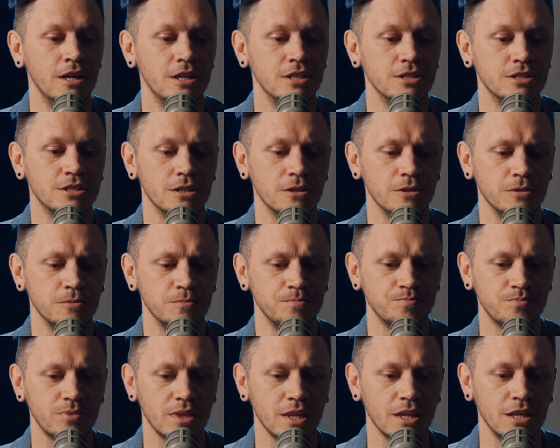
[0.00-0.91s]
So,
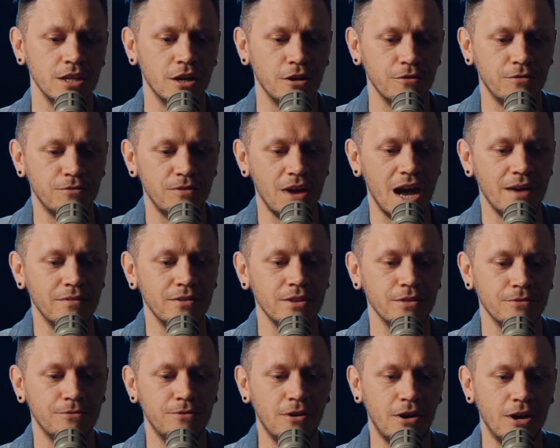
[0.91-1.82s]

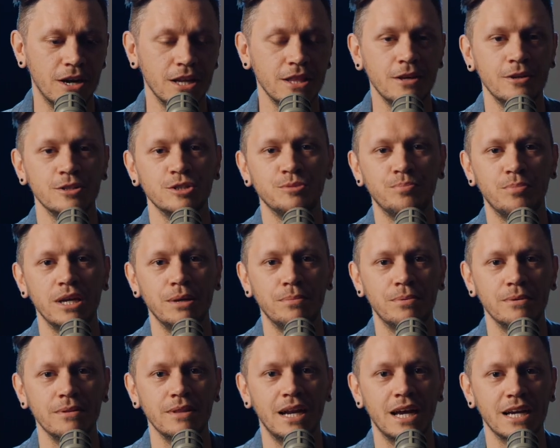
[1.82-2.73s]
finding those
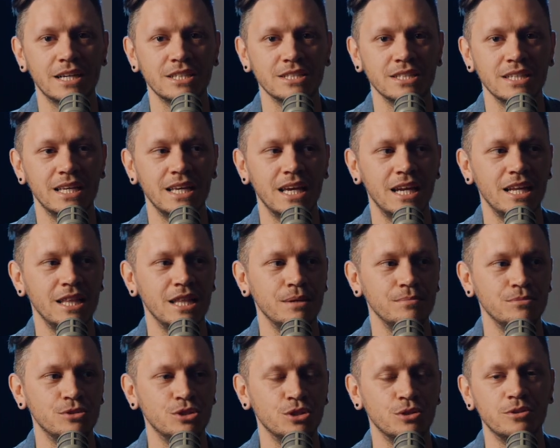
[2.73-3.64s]
people and actually getting
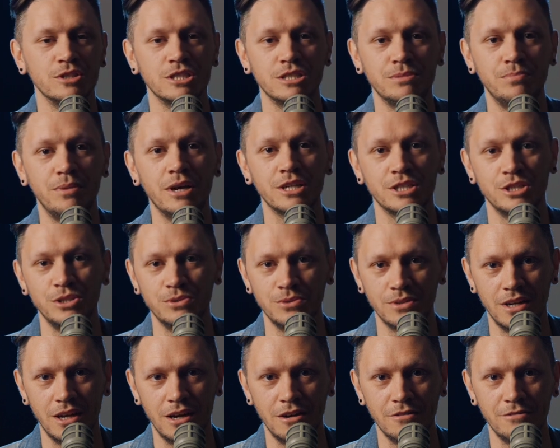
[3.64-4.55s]
them to respect you
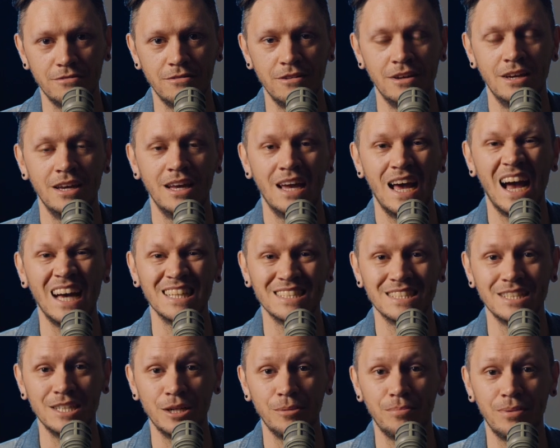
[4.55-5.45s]
enough as
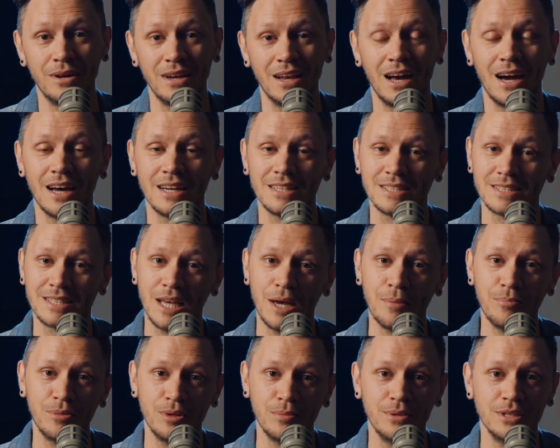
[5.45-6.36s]
an independent artist
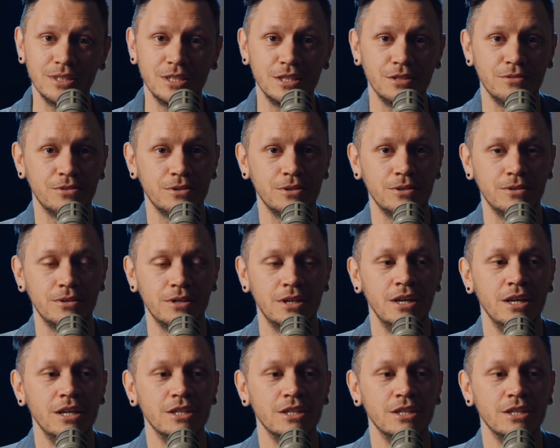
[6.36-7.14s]
can be a bit difficult.